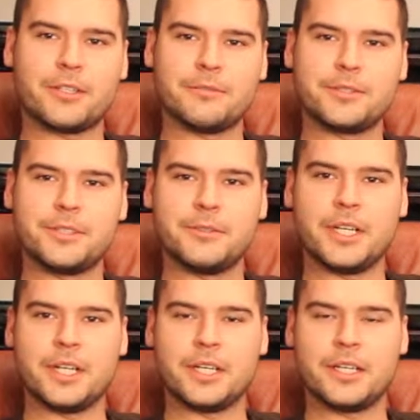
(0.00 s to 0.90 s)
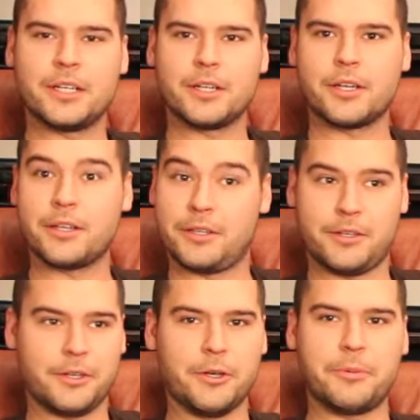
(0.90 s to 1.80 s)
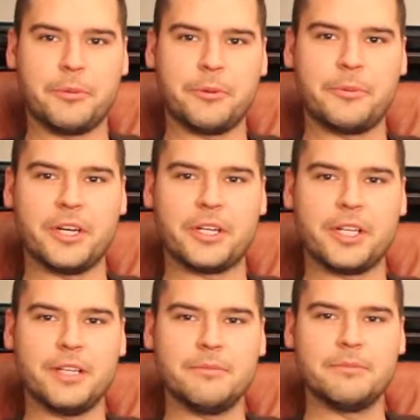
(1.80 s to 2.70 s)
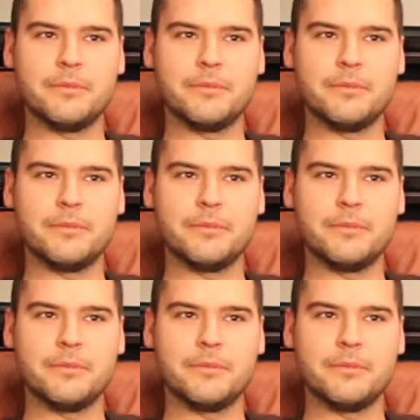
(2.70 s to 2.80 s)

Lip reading: to Good People Beer Club.